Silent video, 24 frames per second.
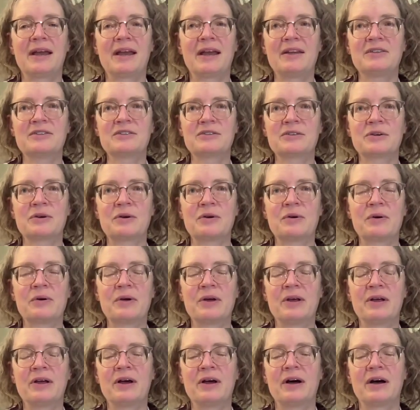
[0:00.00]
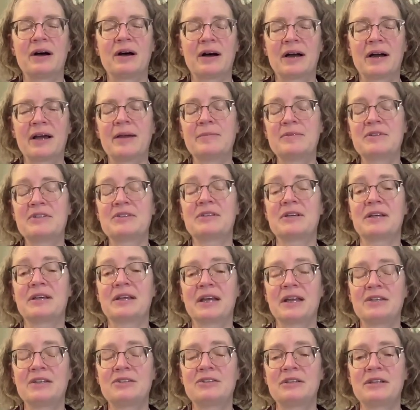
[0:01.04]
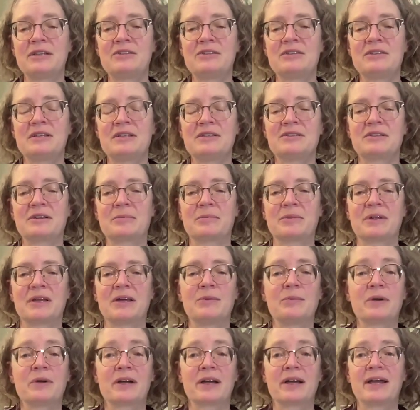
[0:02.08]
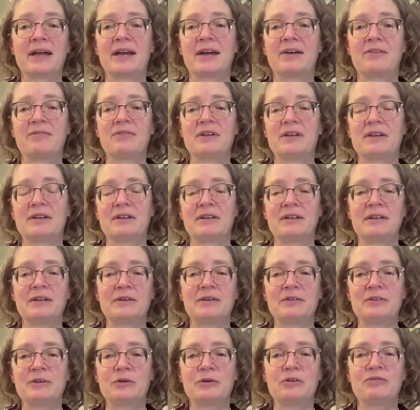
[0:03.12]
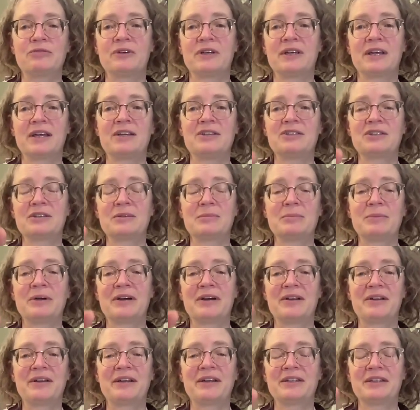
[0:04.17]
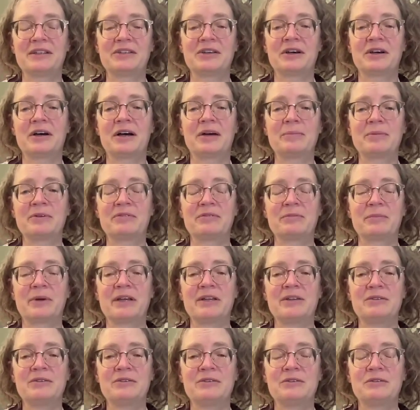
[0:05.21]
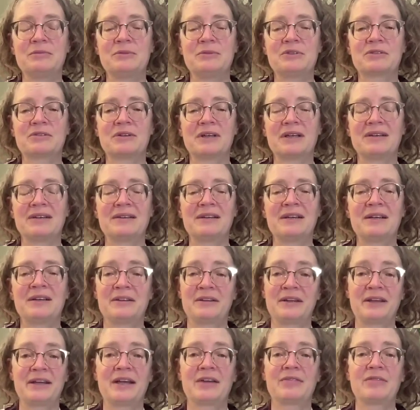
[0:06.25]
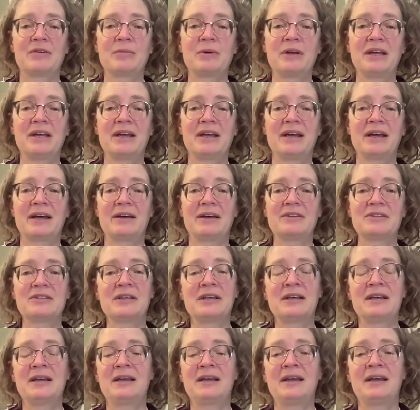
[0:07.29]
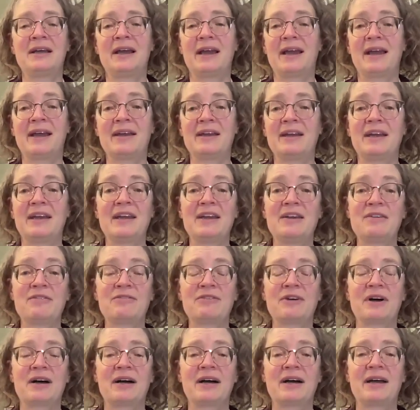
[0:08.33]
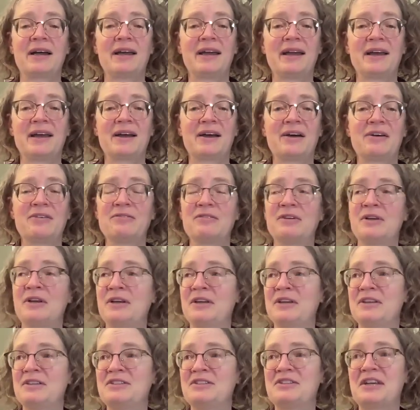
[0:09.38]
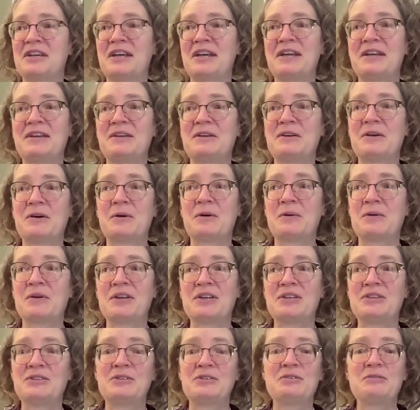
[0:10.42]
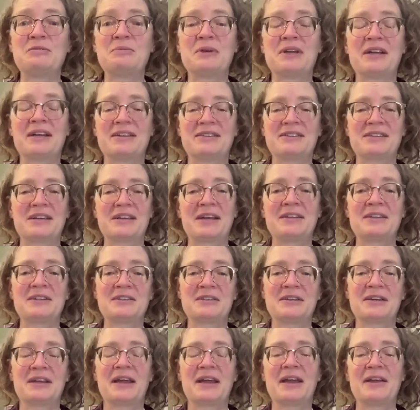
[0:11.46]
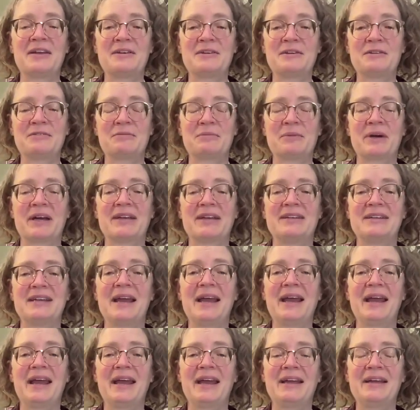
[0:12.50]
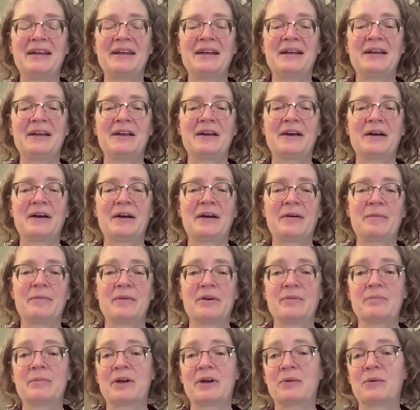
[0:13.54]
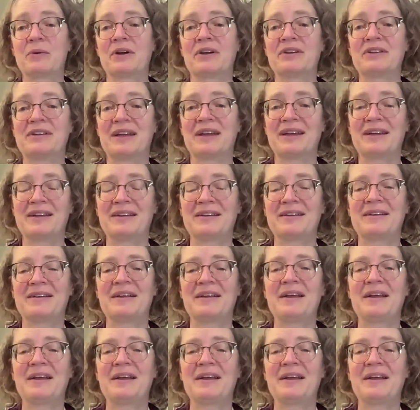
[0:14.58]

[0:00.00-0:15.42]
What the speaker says: And so I am just occasionally seeing something when I have the little notification bell at the top of my YouTube screen, like everybody has. And if I have, say, 2 minutes at the end of my day, my work day,